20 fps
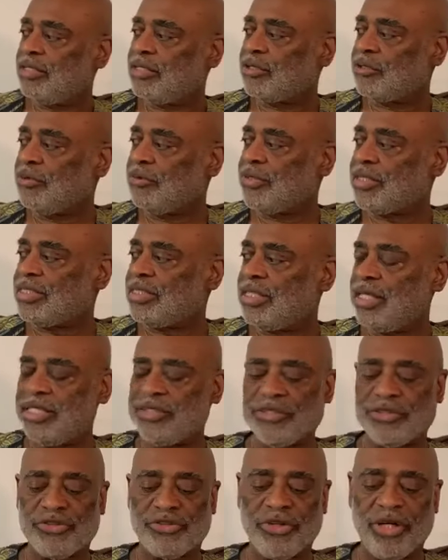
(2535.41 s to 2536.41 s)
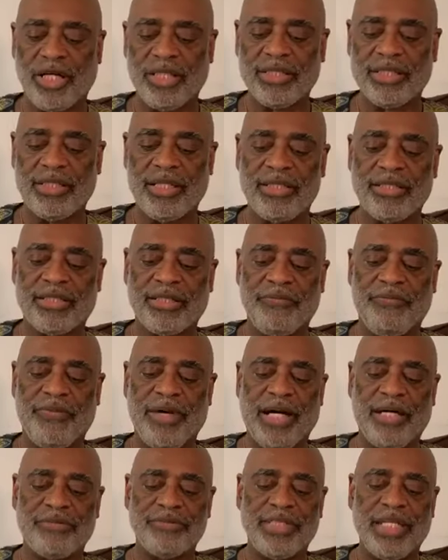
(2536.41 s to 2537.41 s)
The Course says trust is the
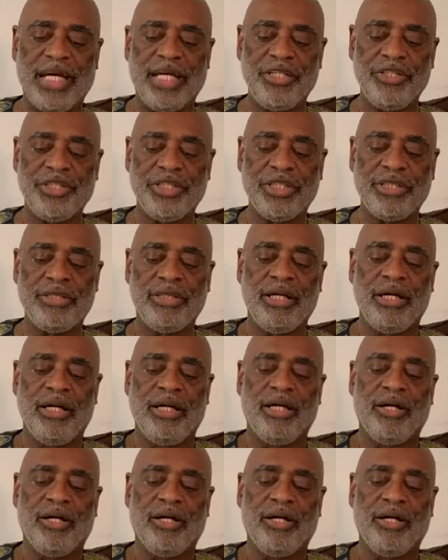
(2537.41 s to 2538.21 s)
foundation